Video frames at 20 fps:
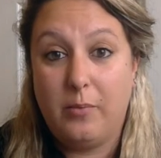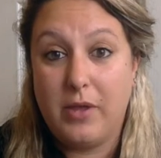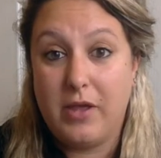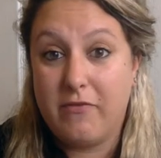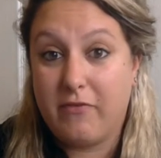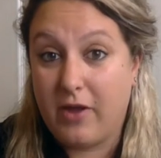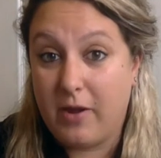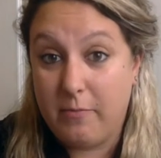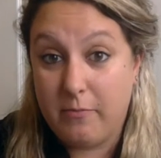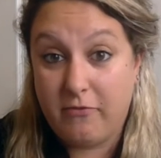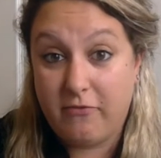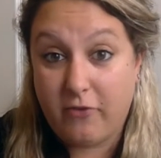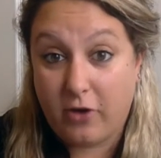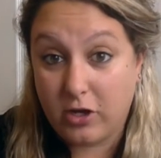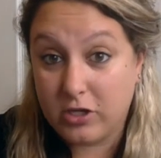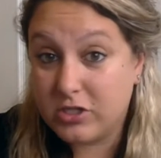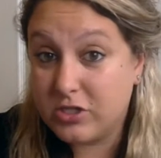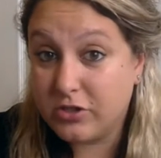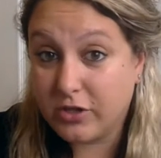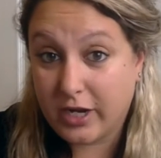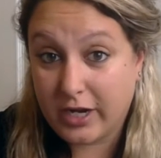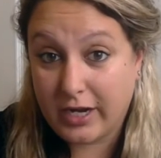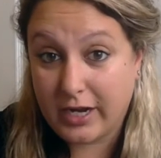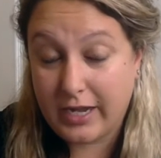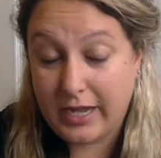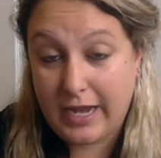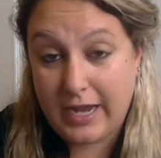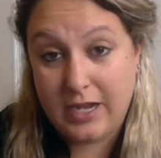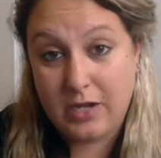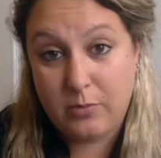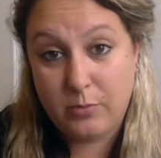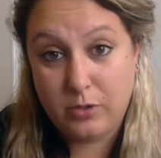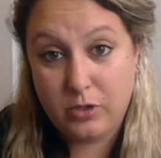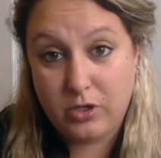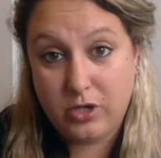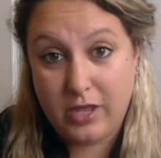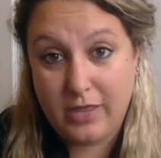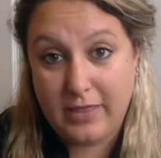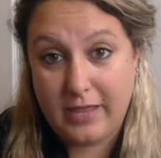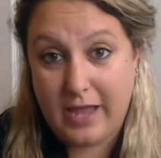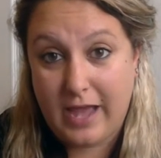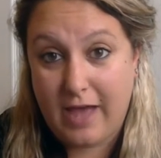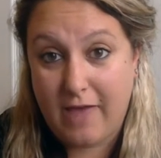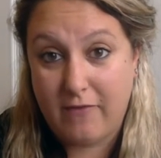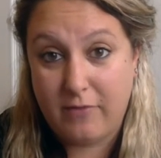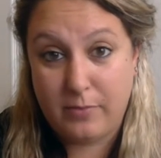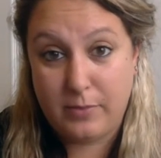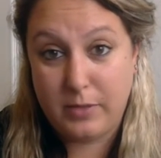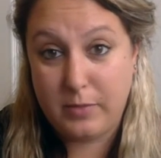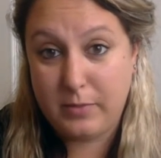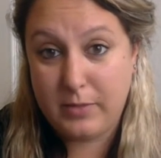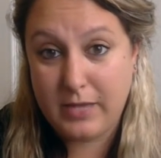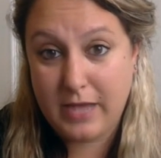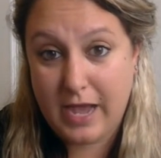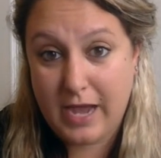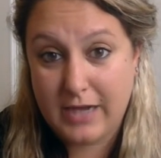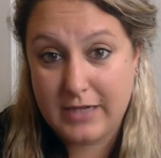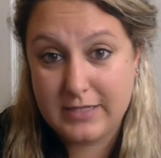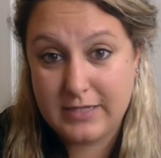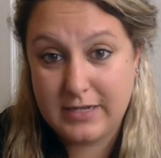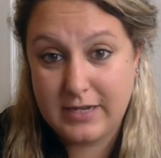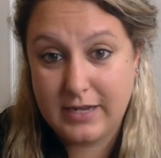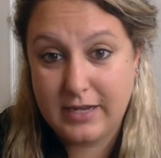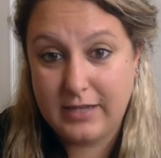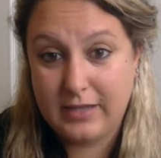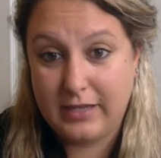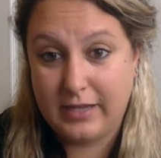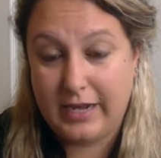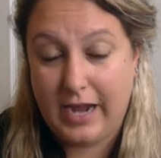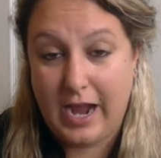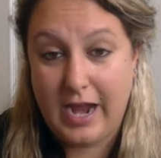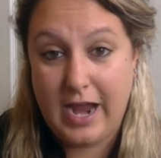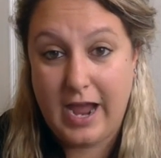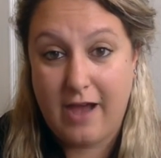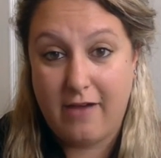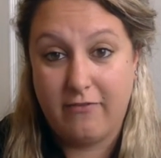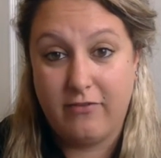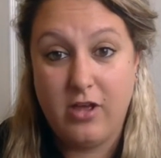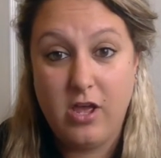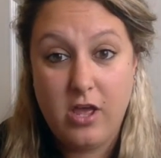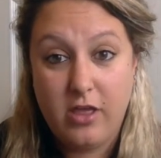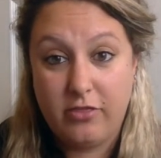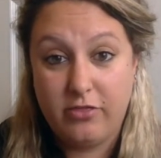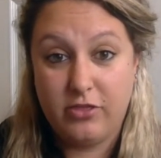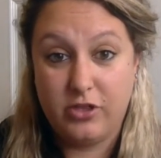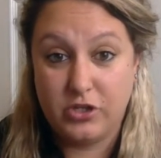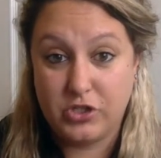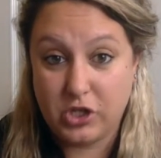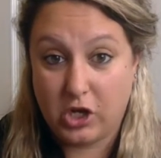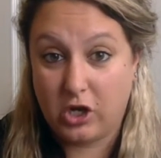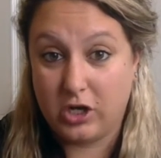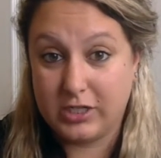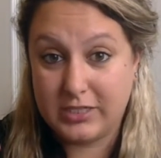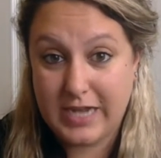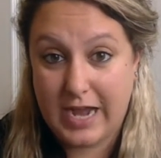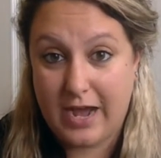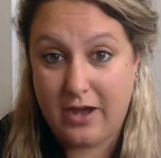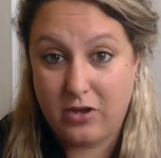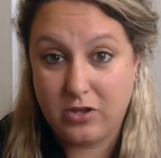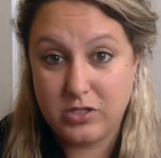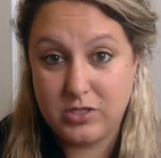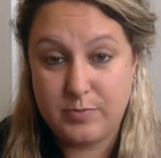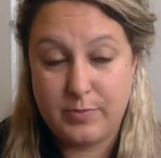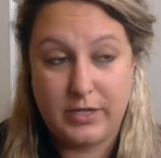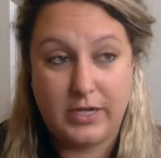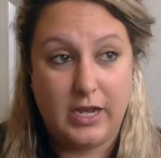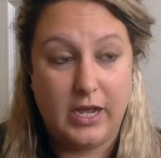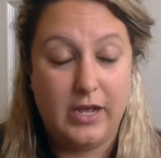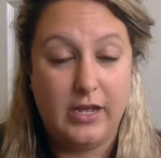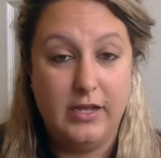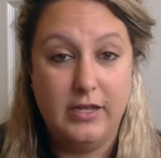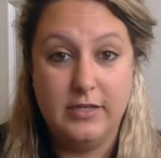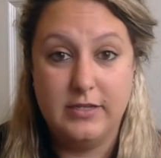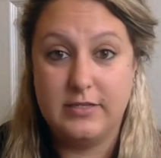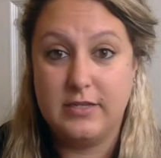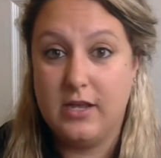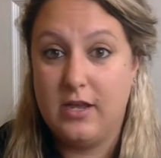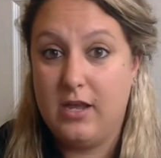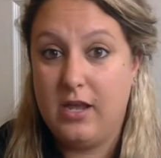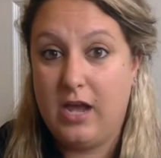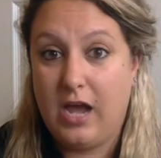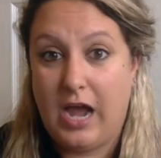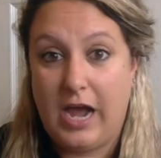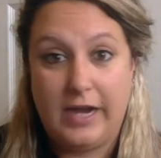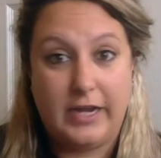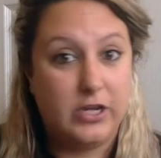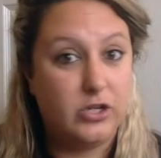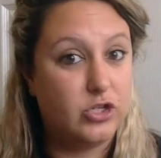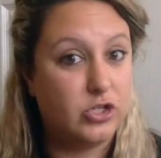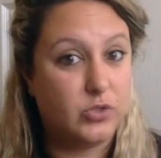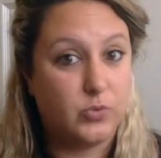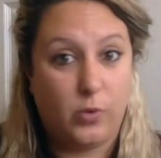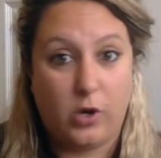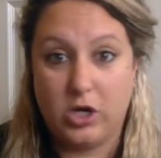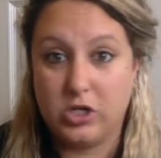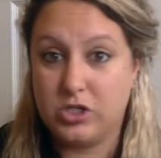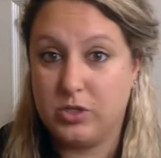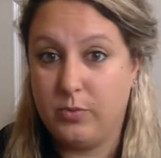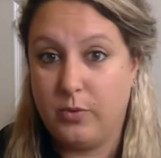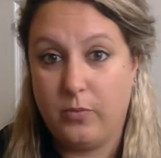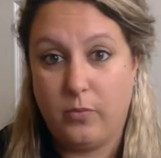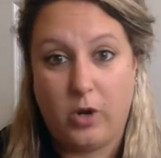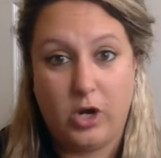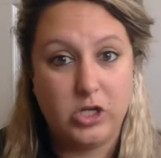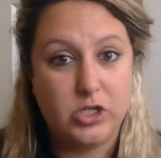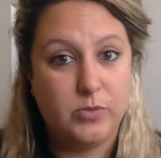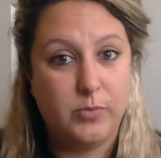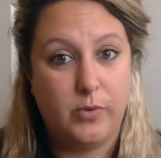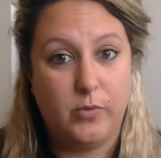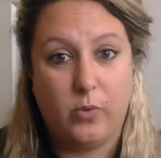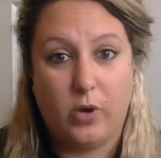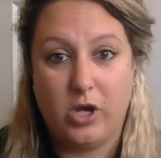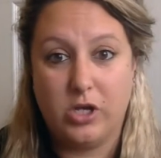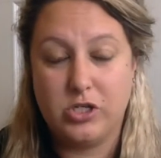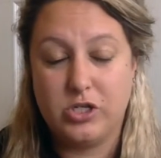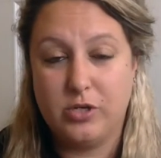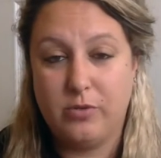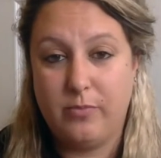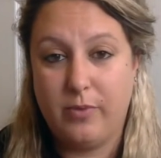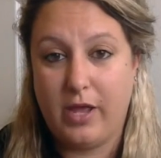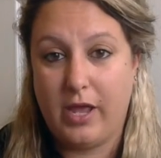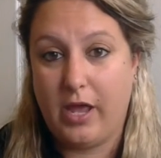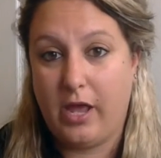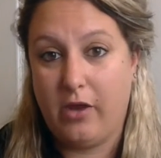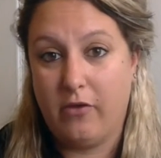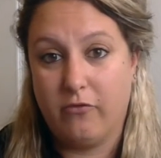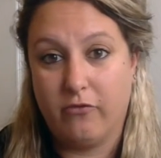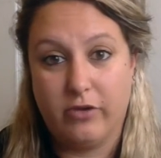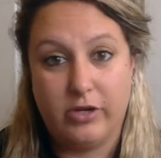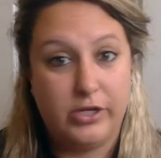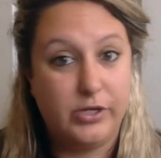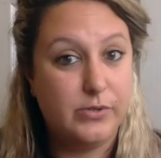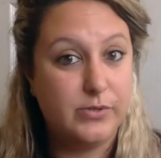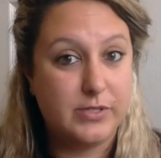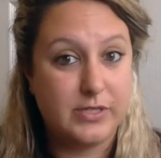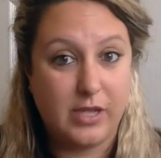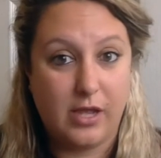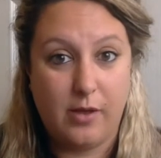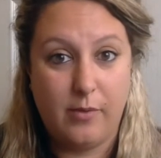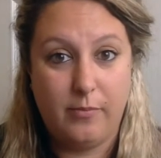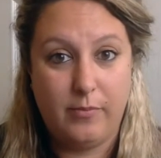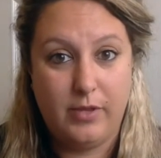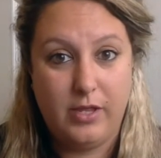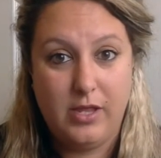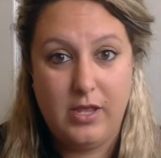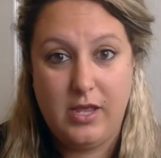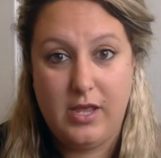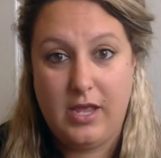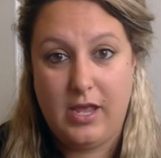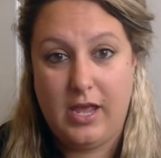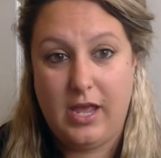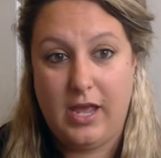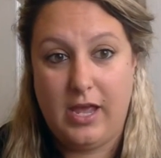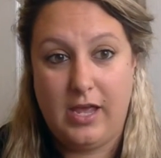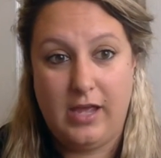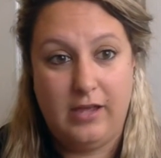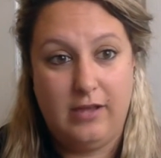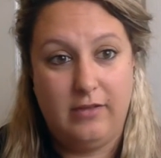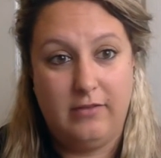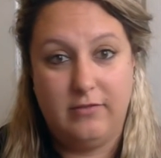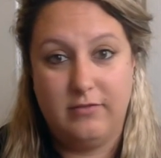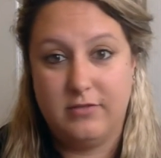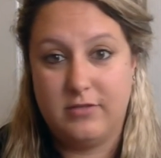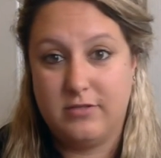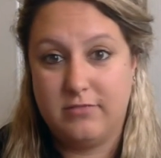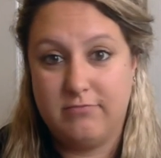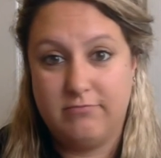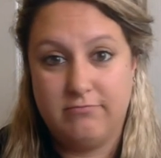If I'm fostering an animal and they have a pee pee accident, like I have the dog towels because I can just wash them and wash them and wash them and reuse them. And